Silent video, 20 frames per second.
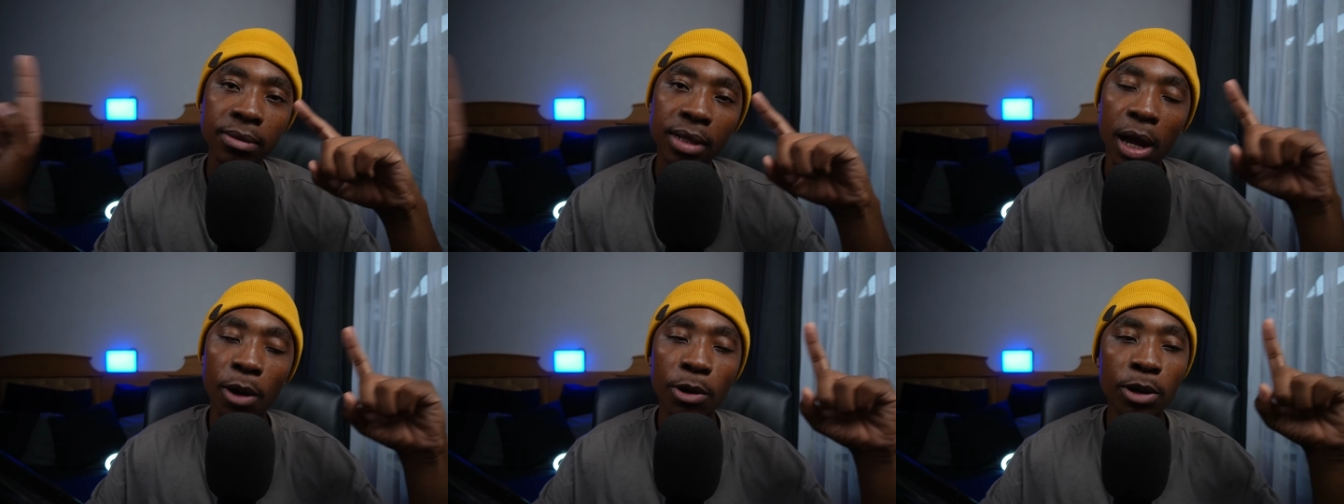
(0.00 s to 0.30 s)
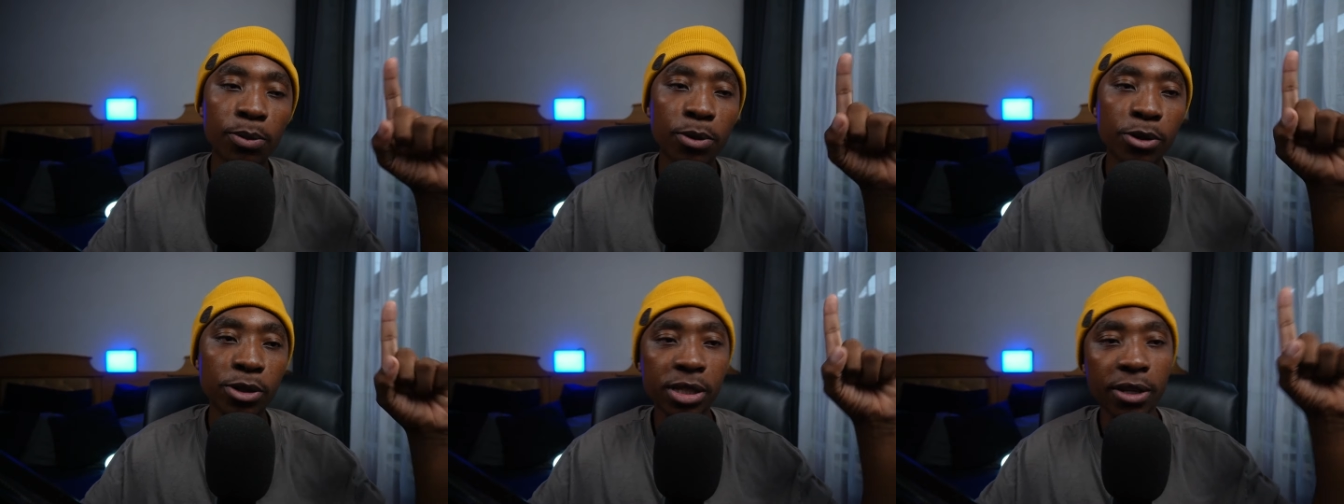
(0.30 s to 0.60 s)
I will
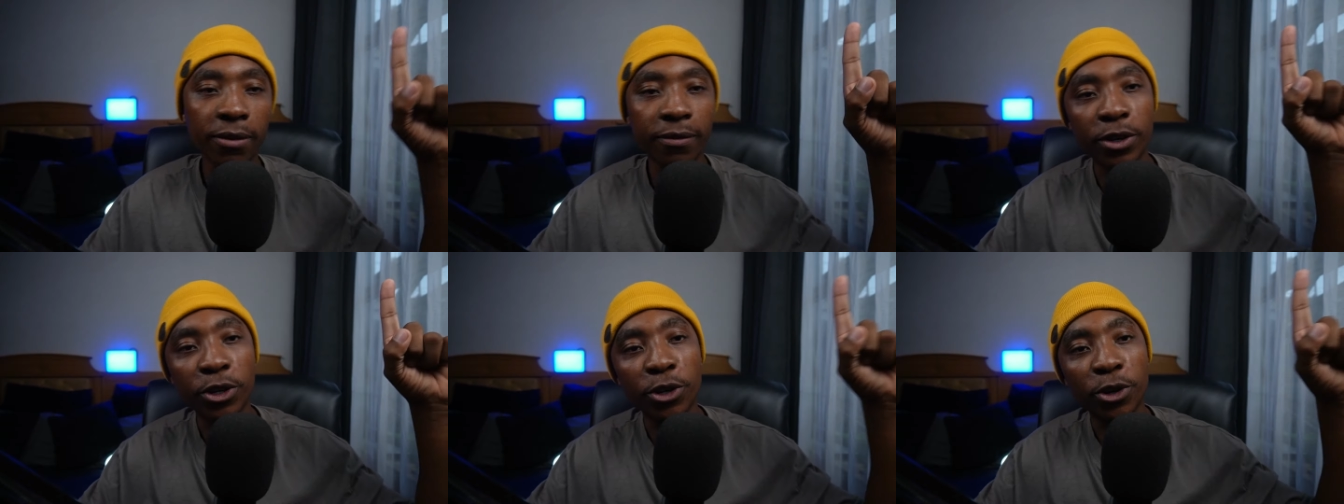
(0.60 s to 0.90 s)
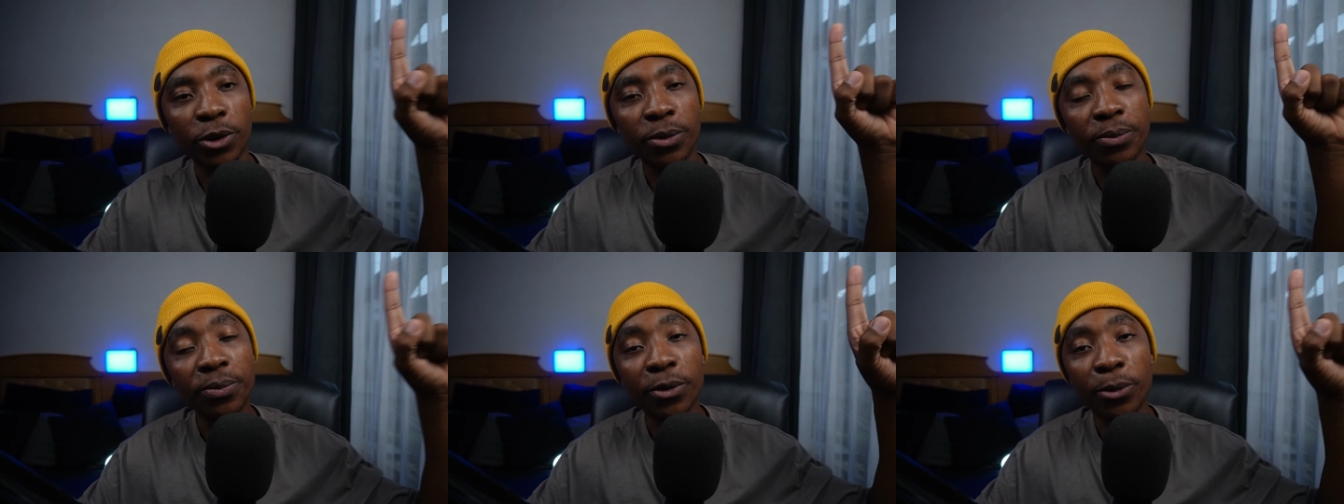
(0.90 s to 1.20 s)
post the
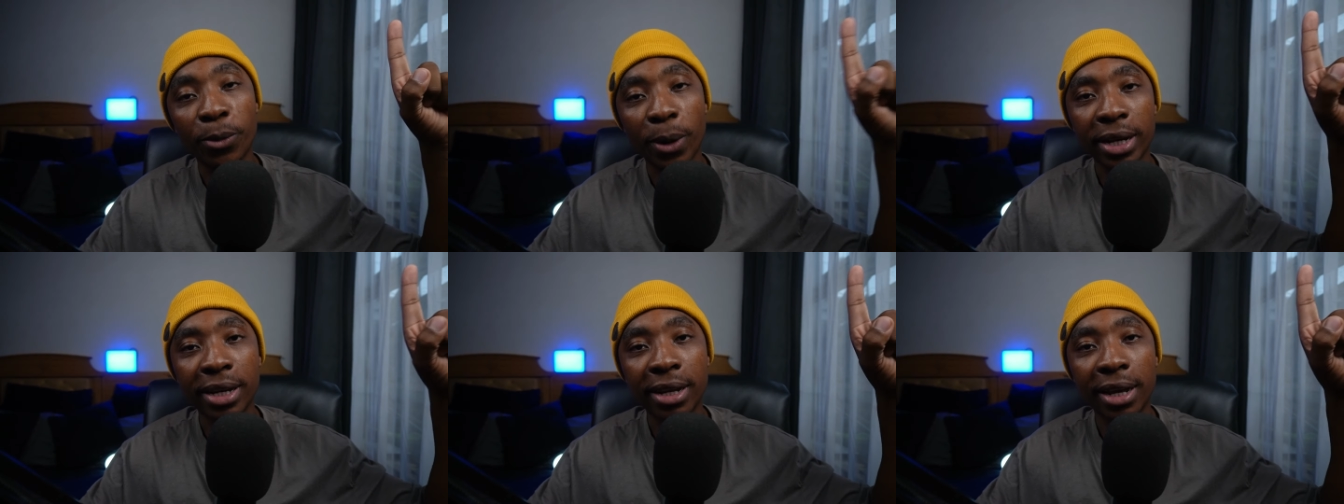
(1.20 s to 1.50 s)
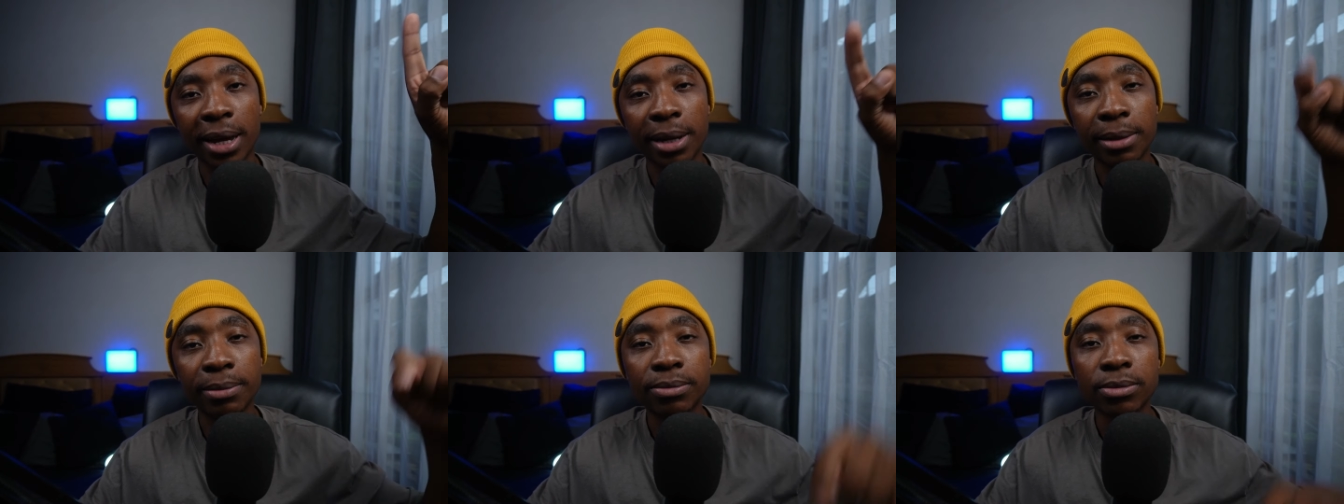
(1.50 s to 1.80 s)
video right
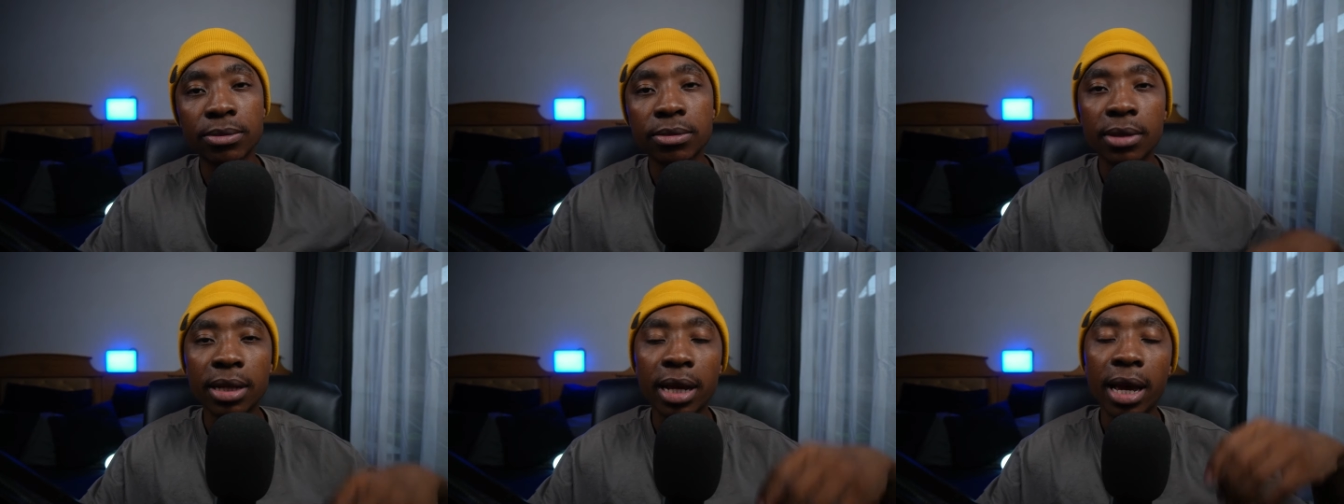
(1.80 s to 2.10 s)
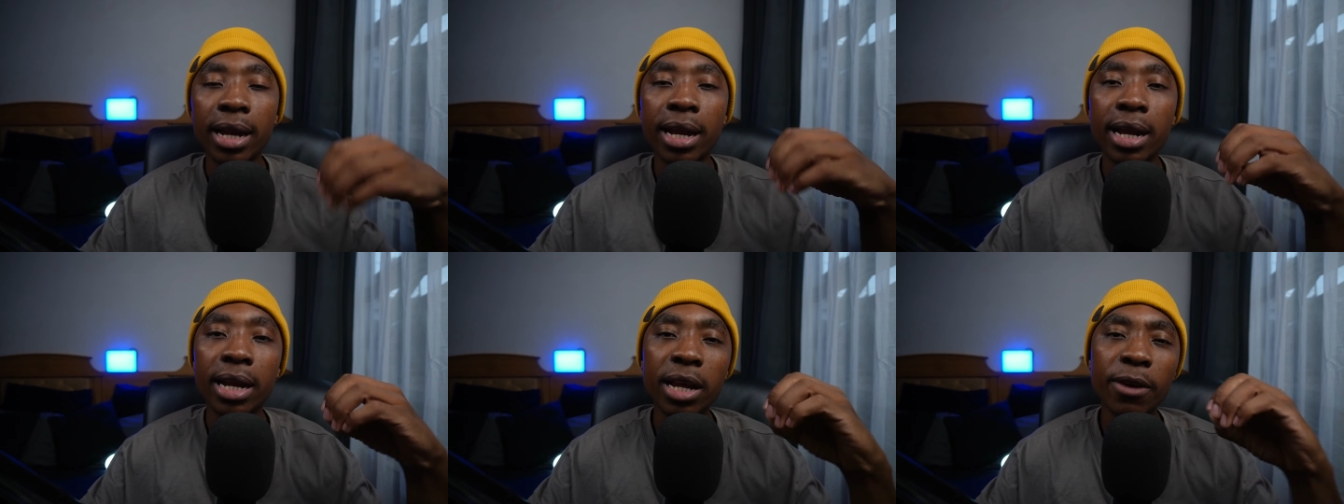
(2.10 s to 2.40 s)
here.
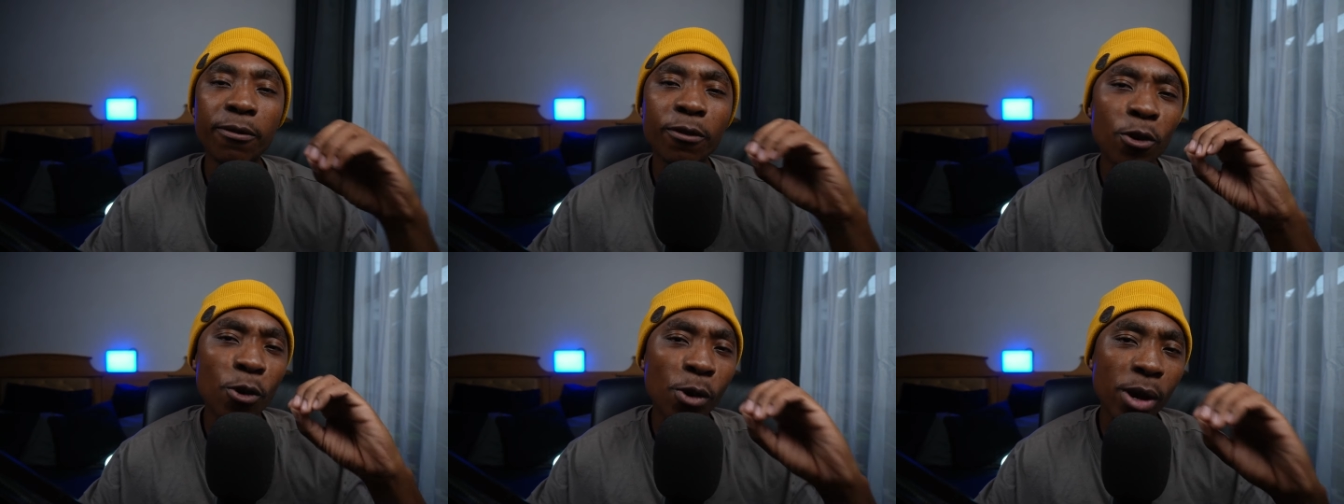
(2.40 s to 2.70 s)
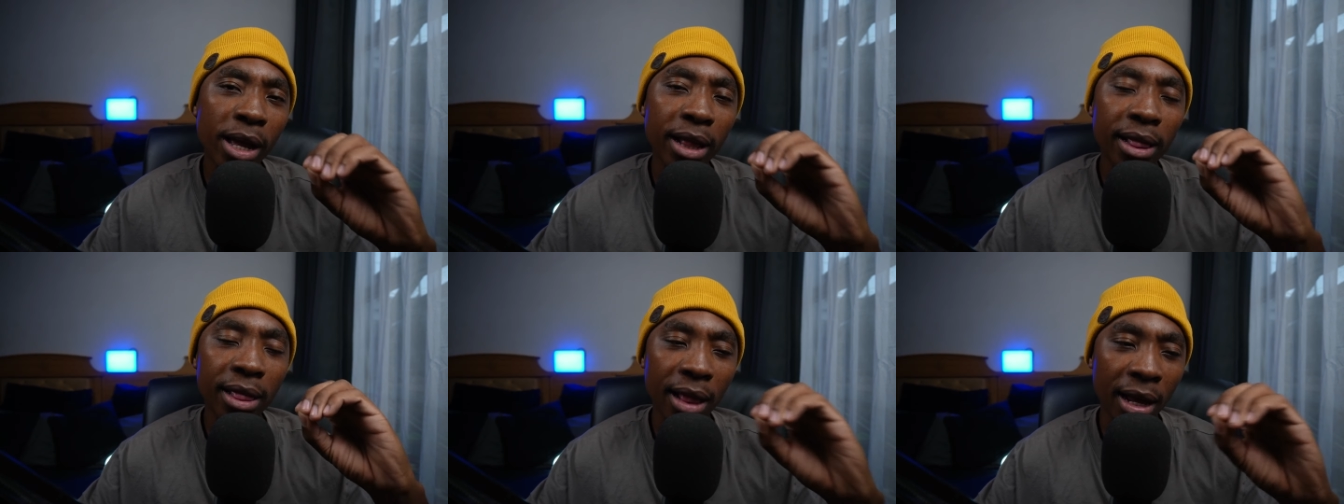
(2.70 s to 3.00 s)
And then if you
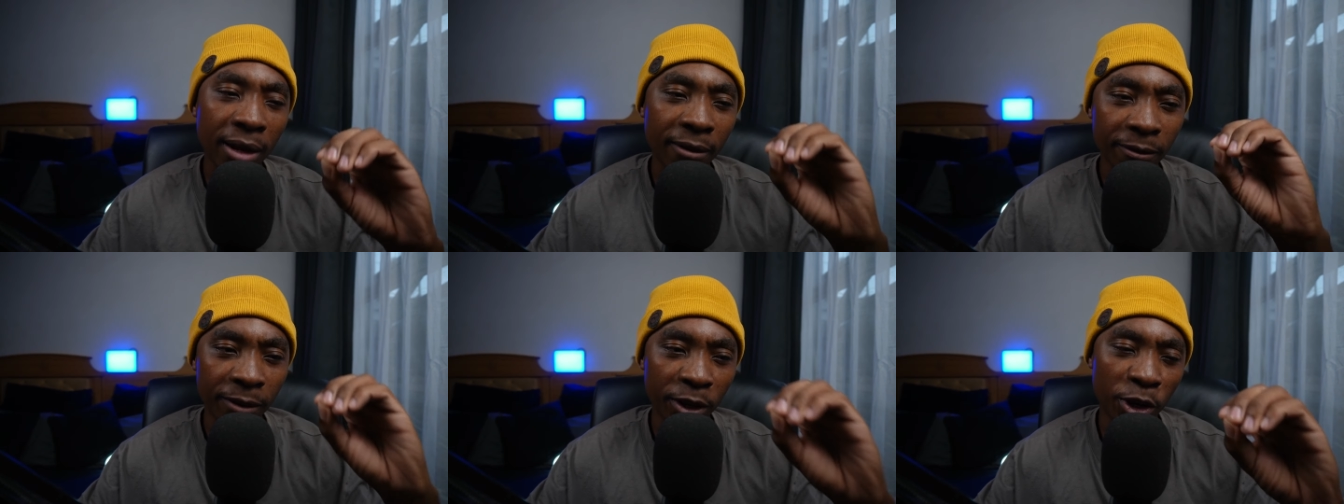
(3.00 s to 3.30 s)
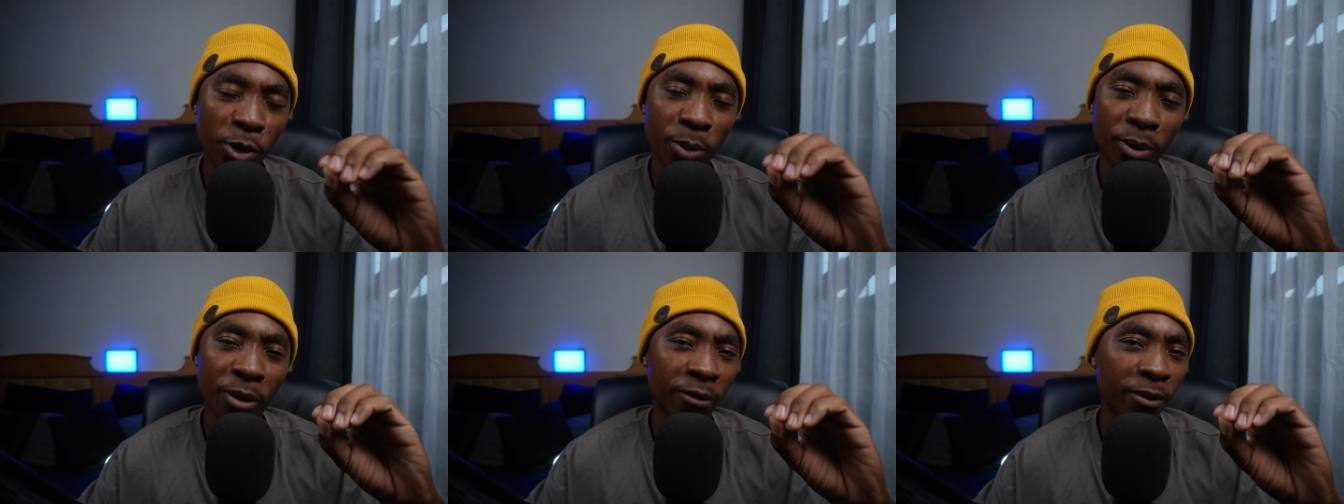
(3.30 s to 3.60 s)
look at that
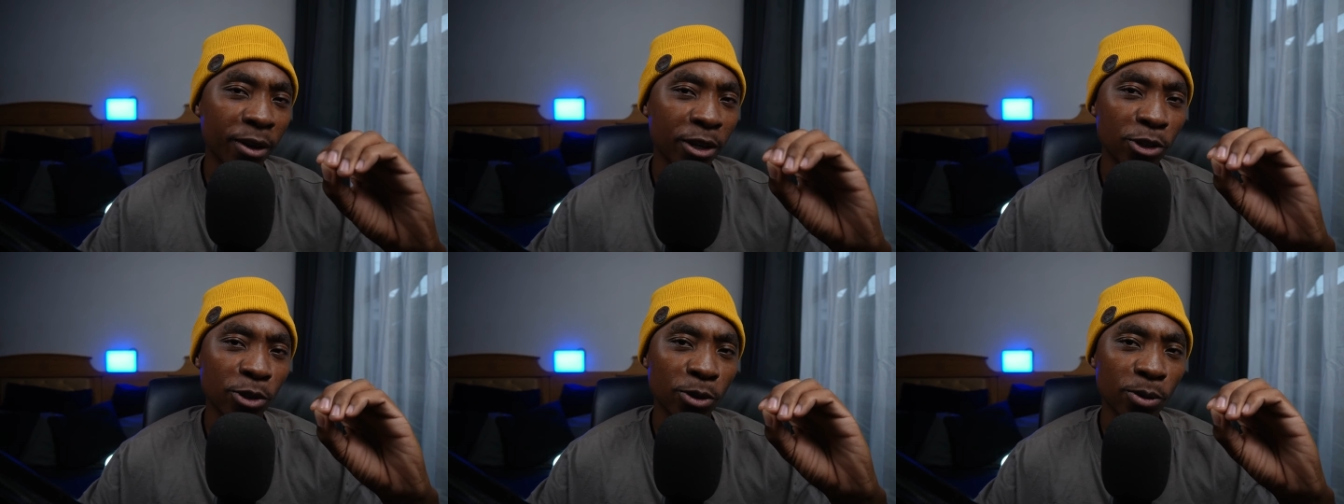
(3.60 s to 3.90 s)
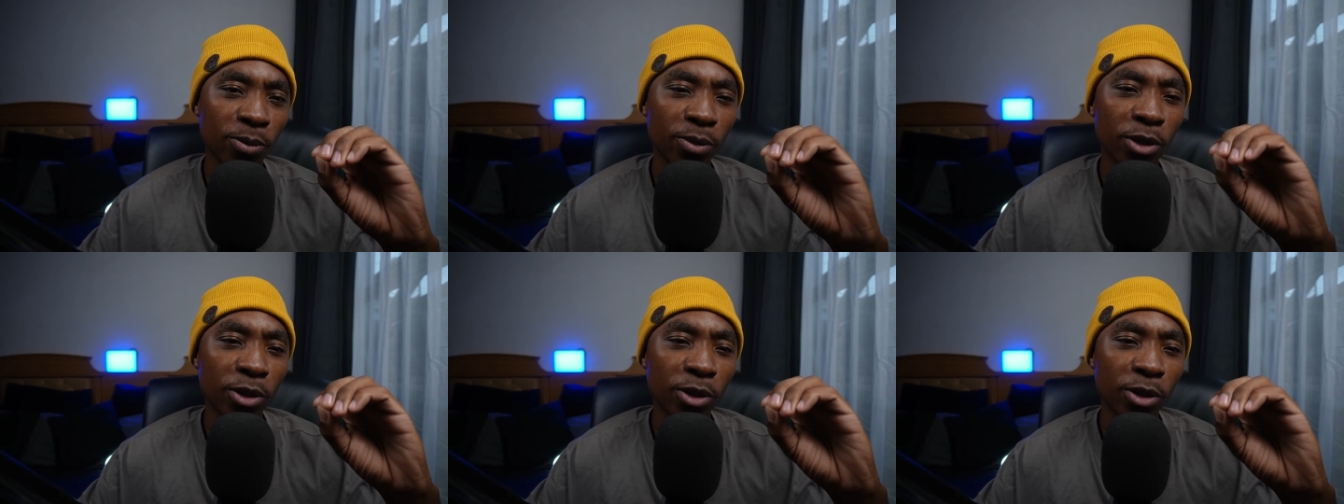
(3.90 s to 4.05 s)
video, Bafetu,